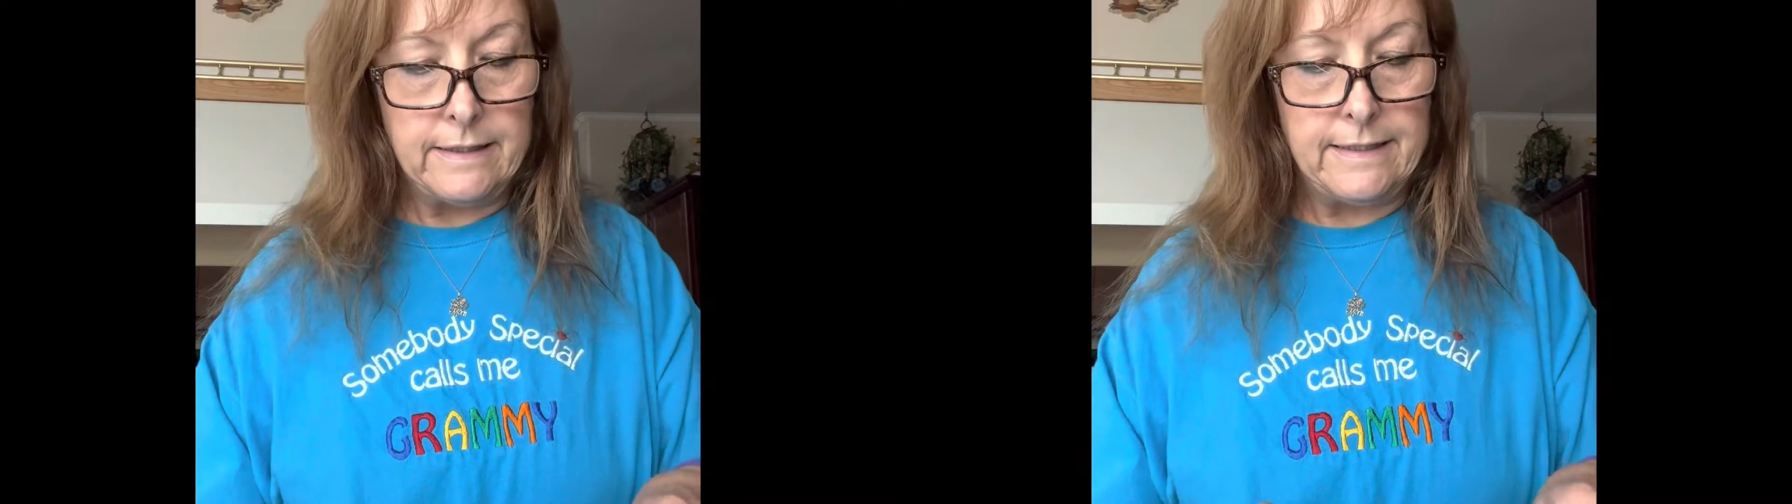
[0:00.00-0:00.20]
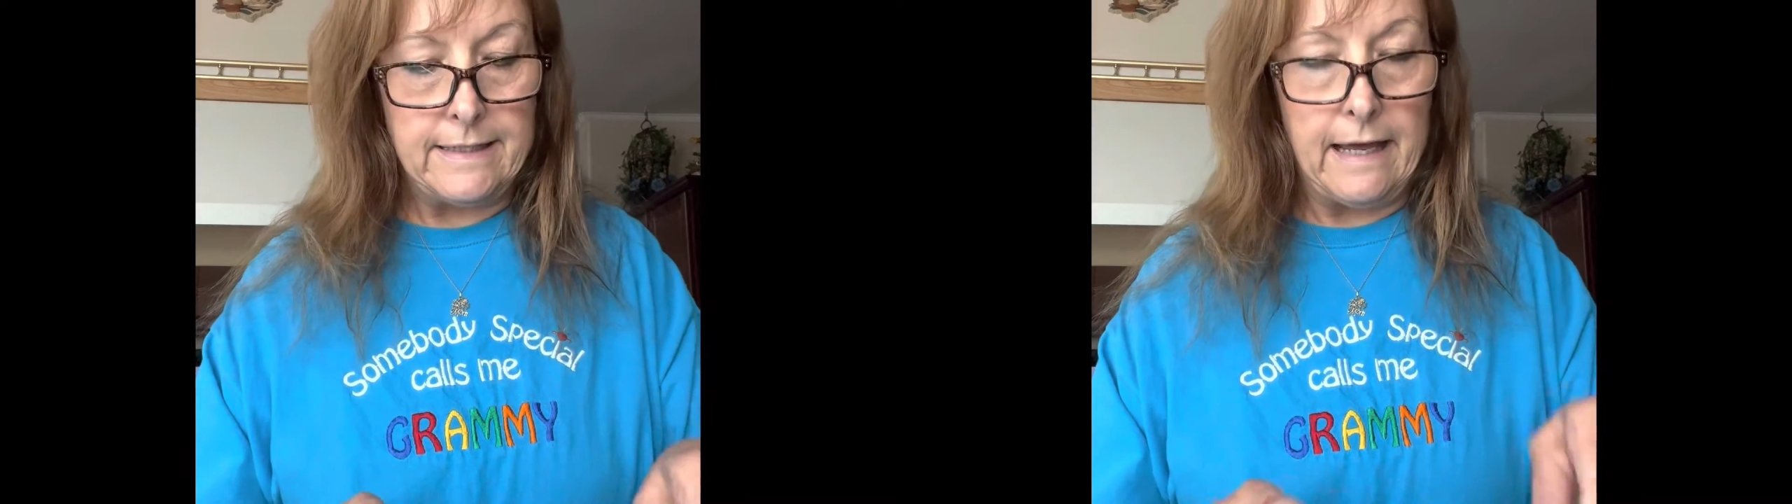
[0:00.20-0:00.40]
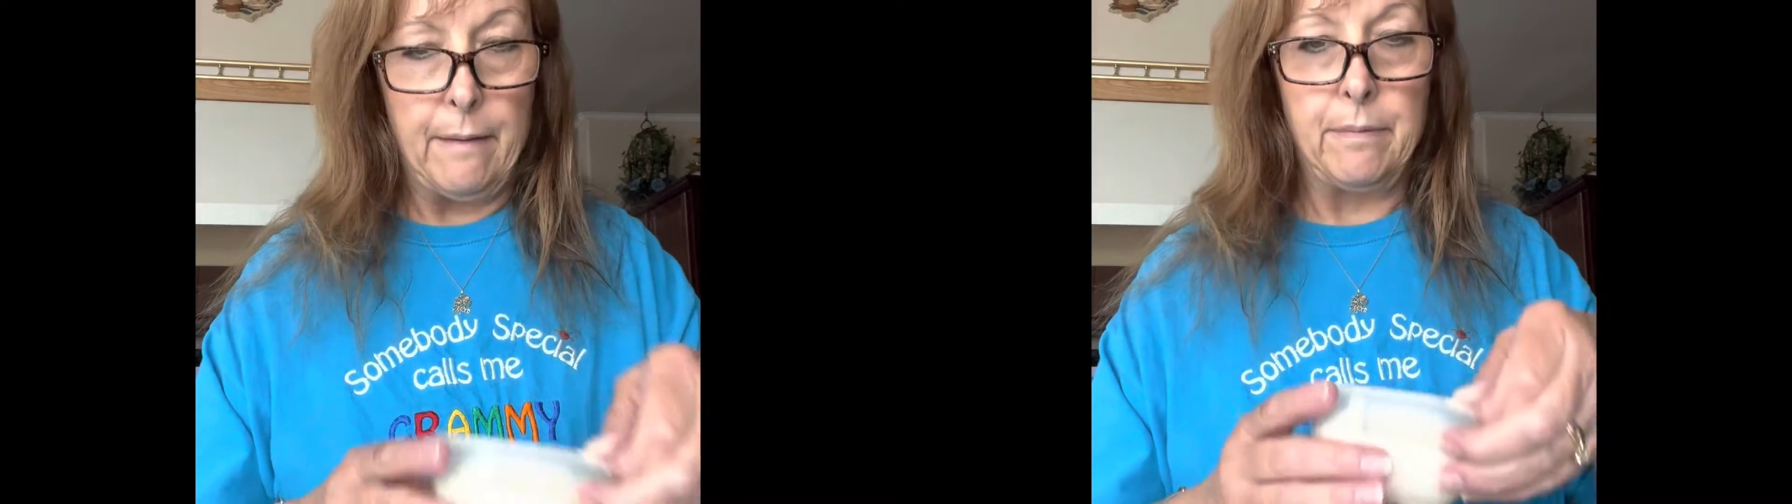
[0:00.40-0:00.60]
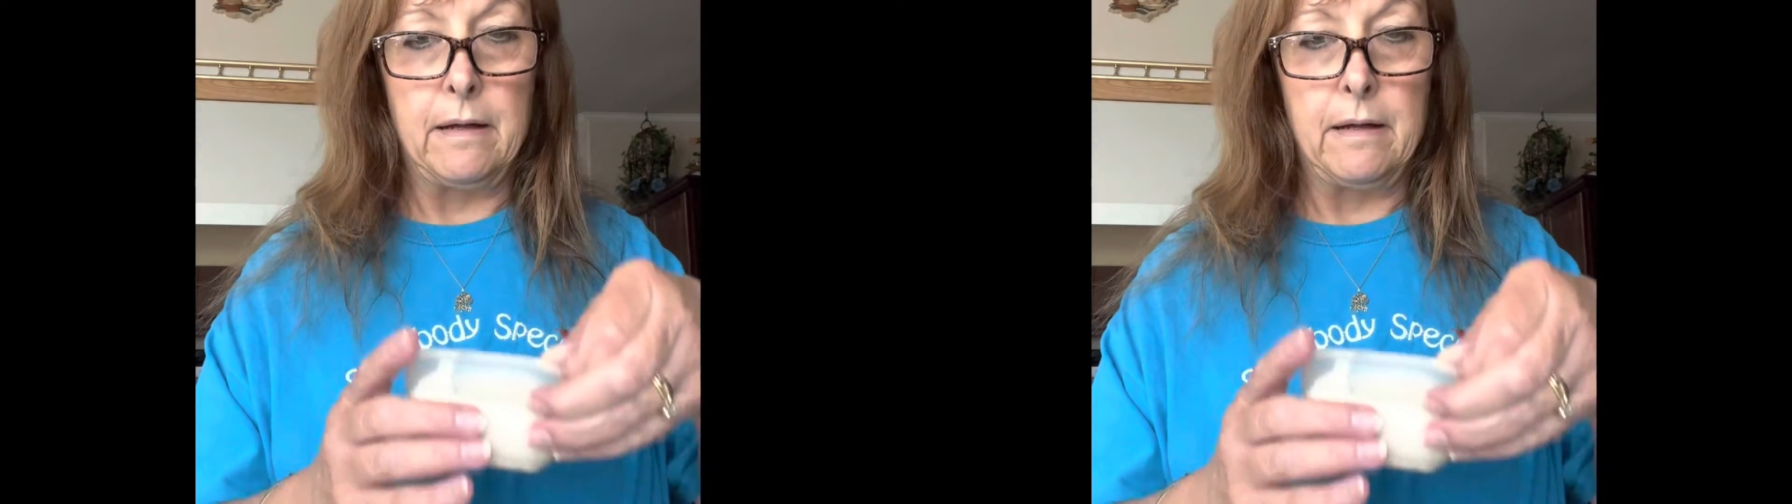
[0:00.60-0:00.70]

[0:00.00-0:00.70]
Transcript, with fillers: dip.